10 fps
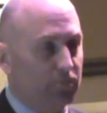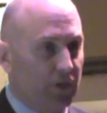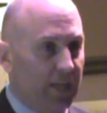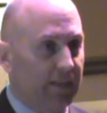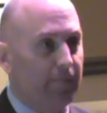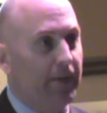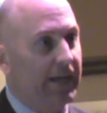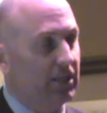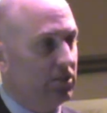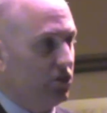bringing them
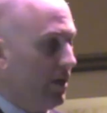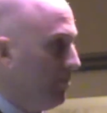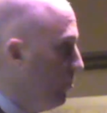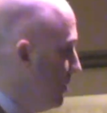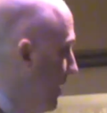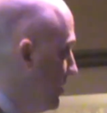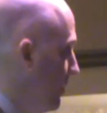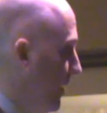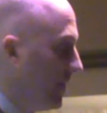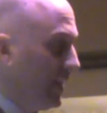back into shape. It was
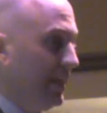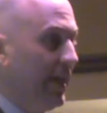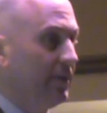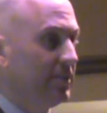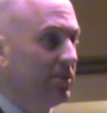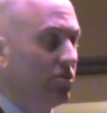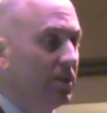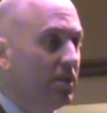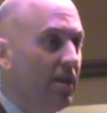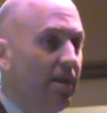mentioned about the Canal District.